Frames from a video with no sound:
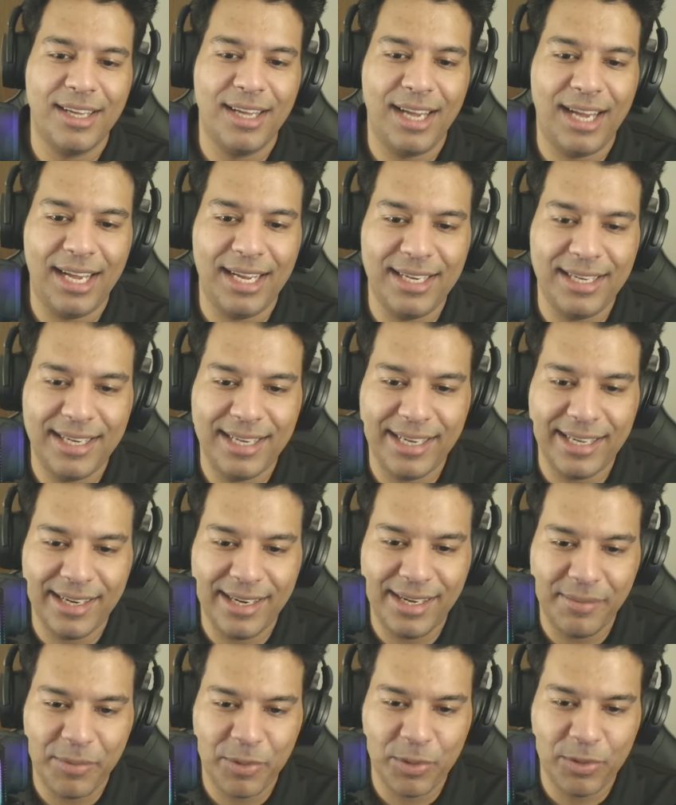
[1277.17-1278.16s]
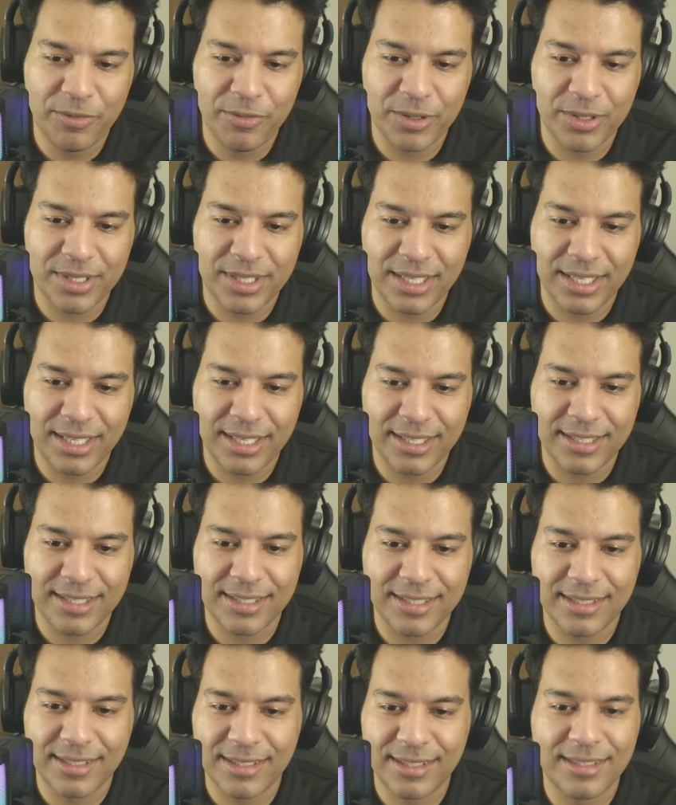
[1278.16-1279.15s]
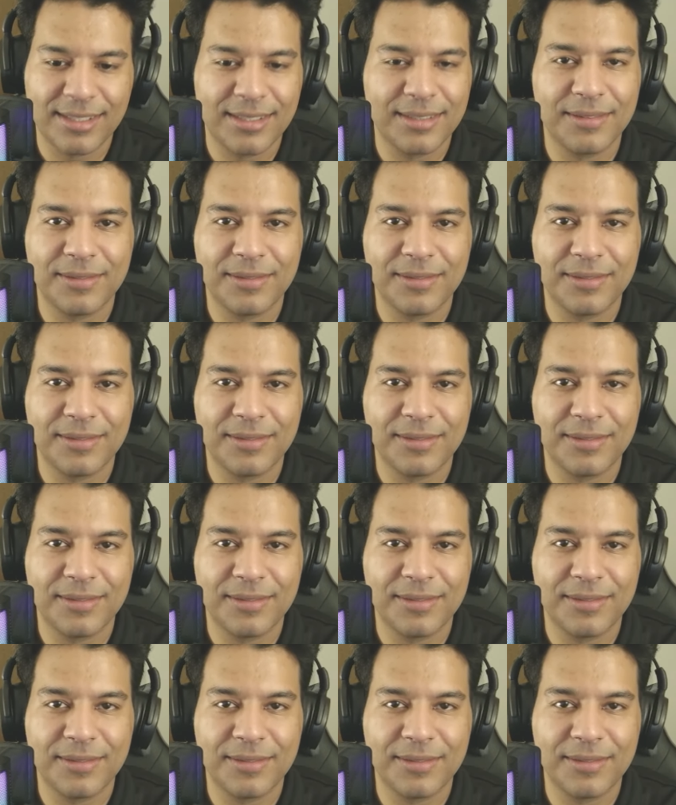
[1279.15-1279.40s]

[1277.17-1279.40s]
And clearly brute forcing is